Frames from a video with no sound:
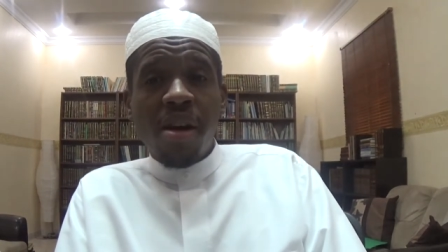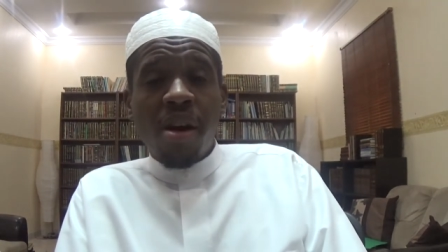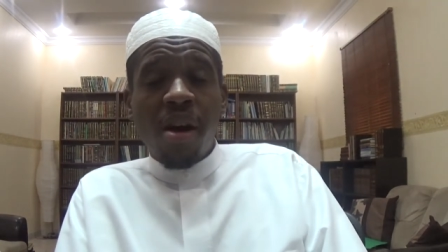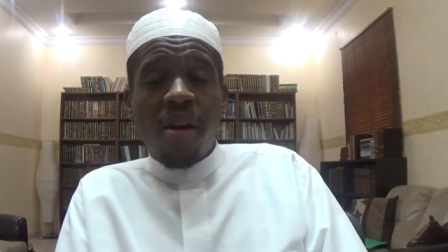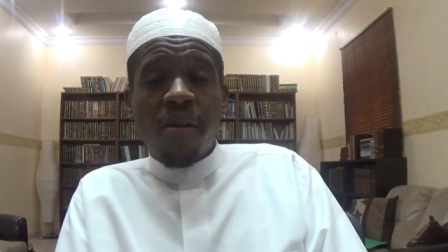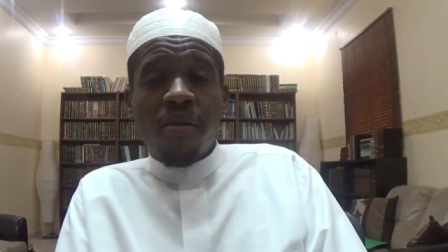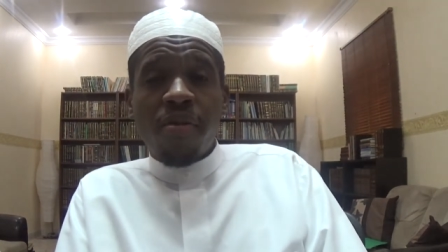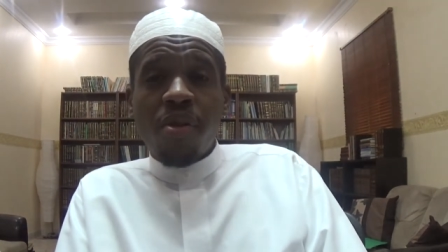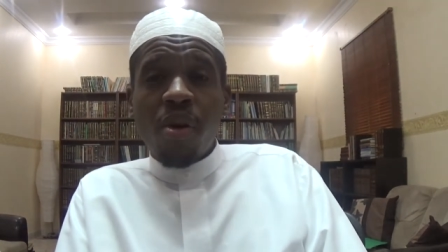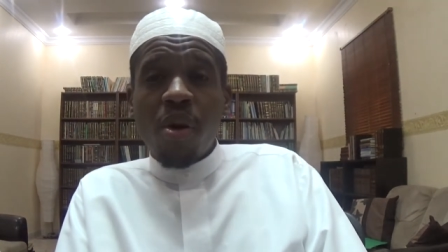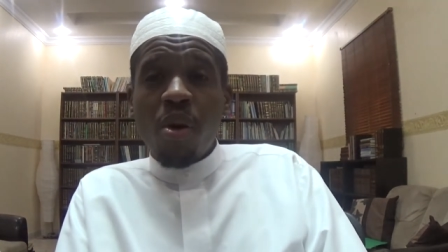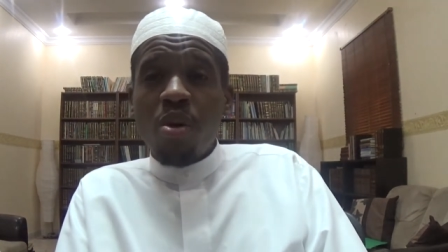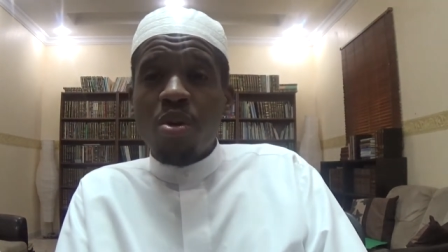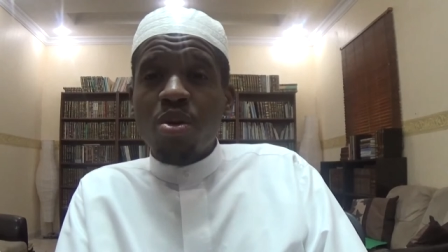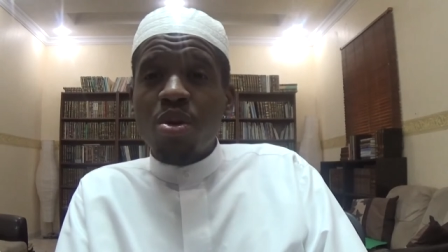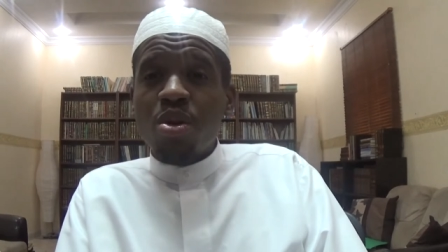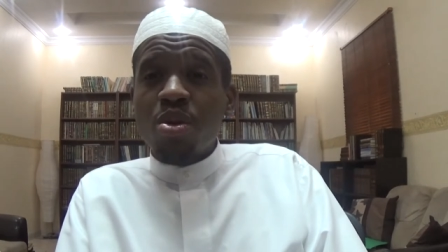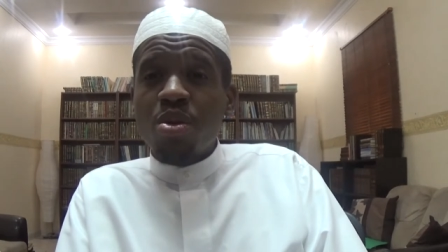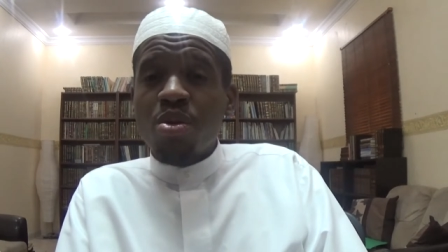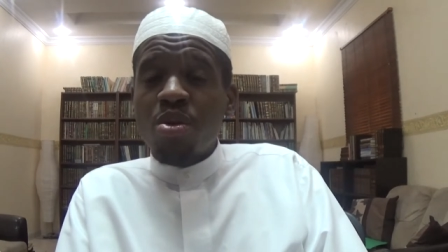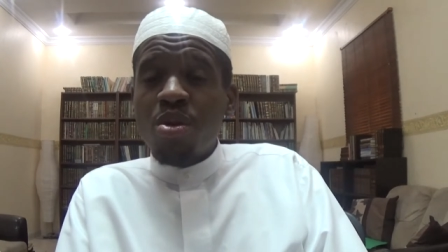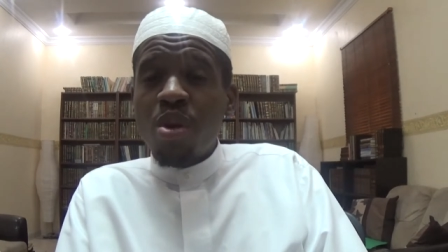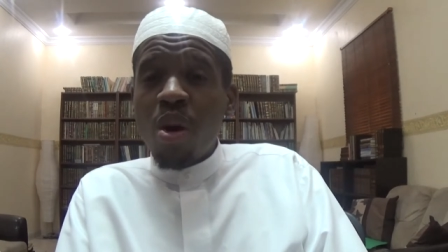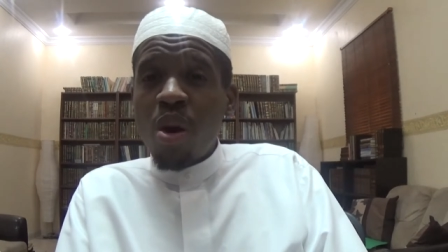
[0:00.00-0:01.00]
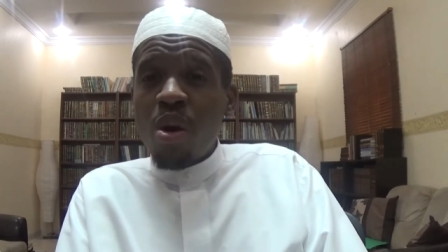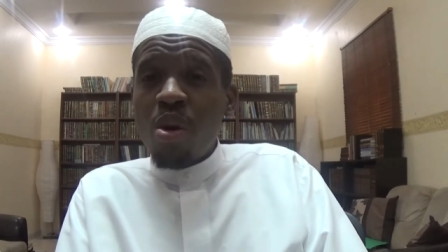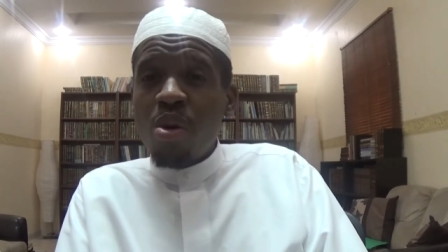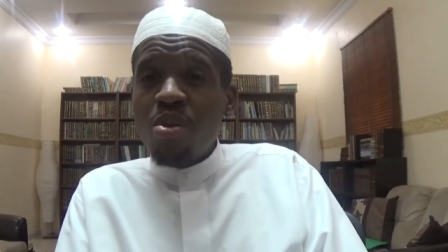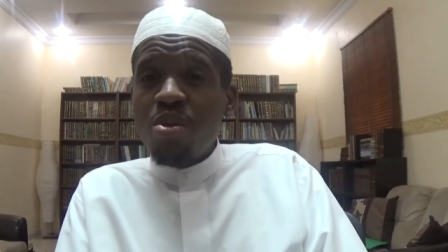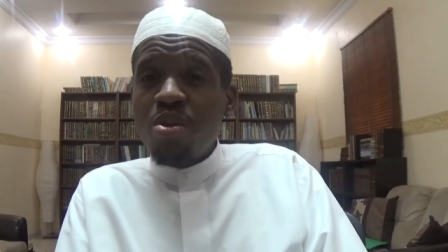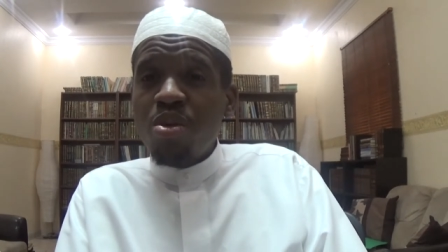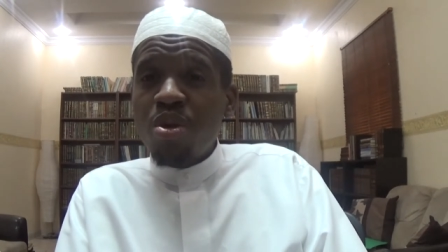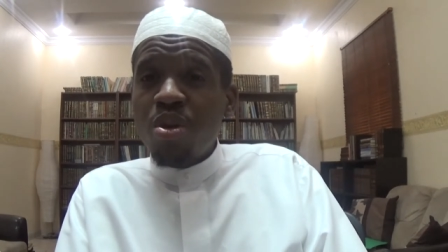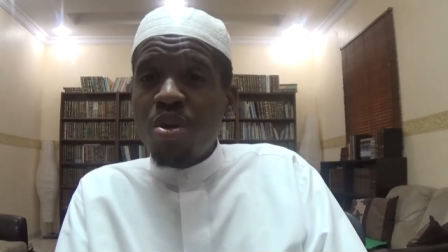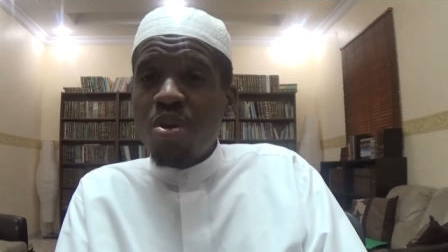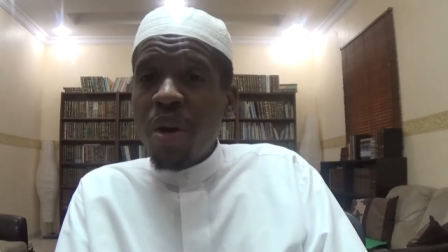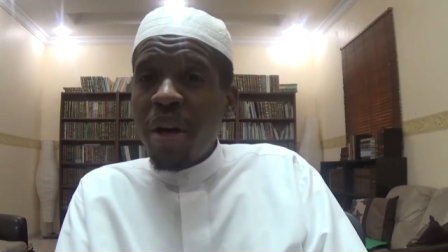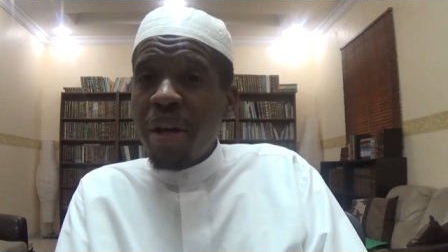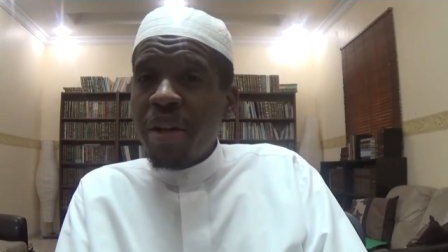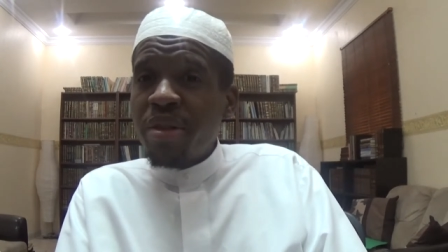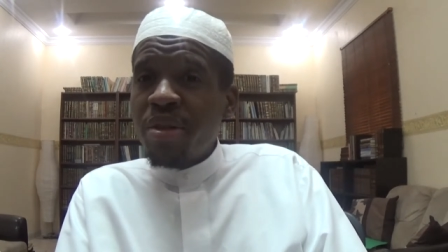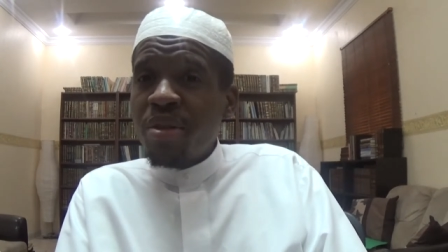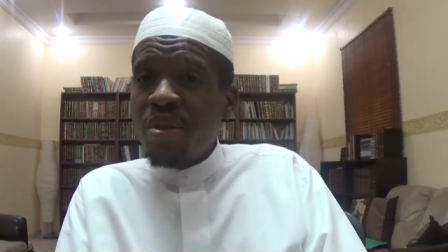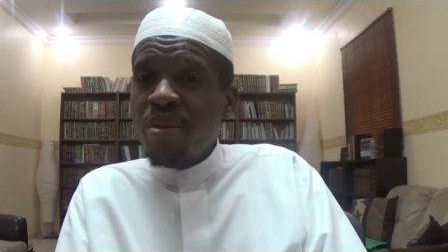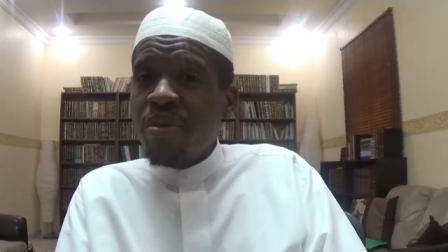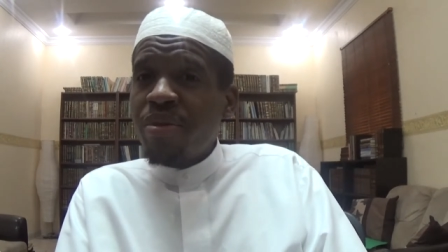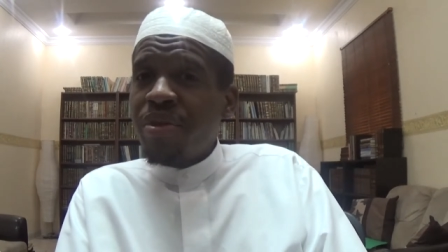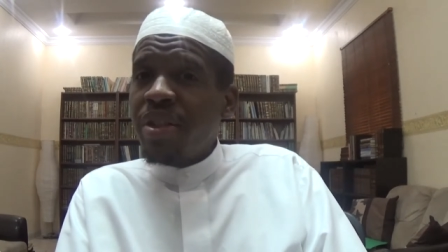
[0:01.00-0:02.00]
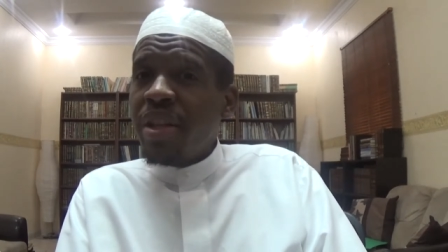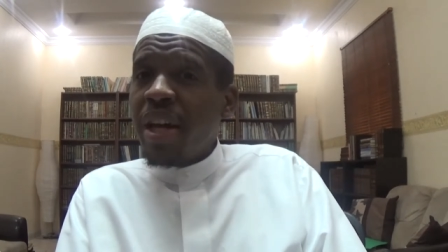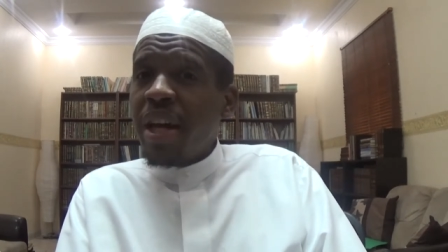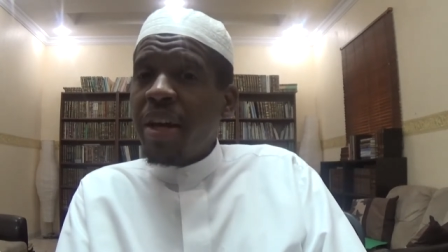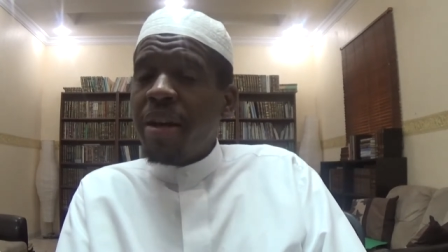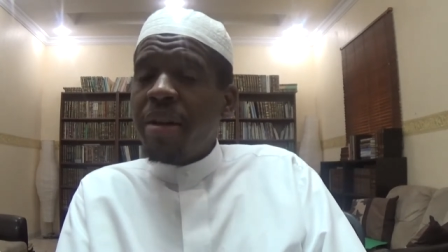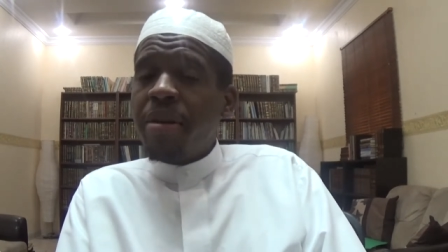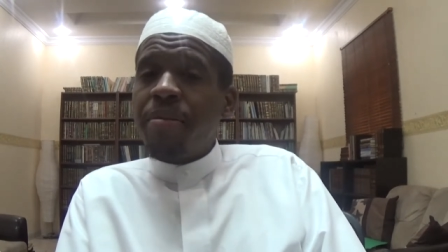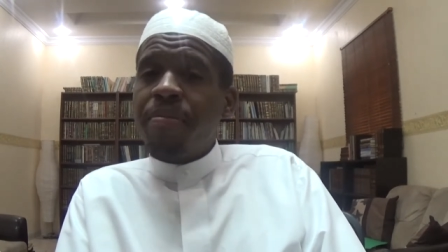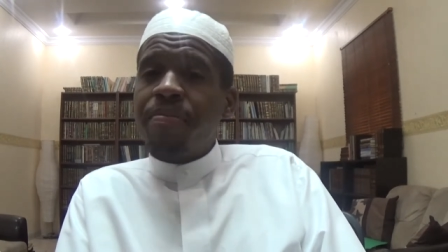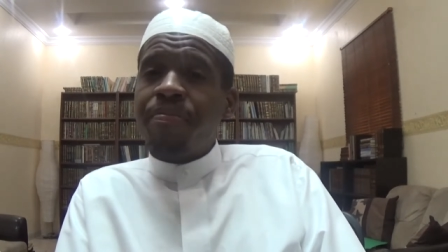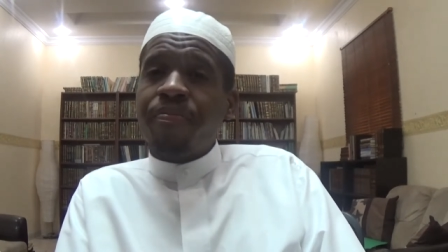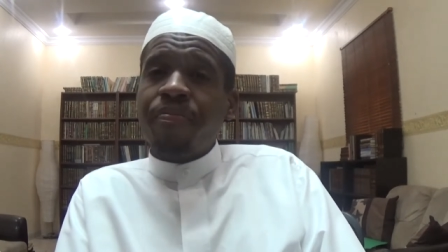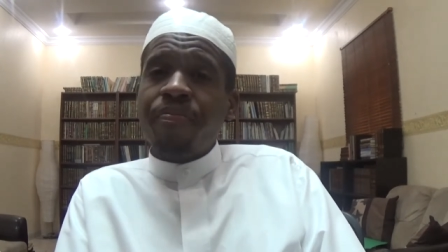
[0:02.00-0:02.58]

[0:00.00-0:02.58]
of those who go to a soothsayer.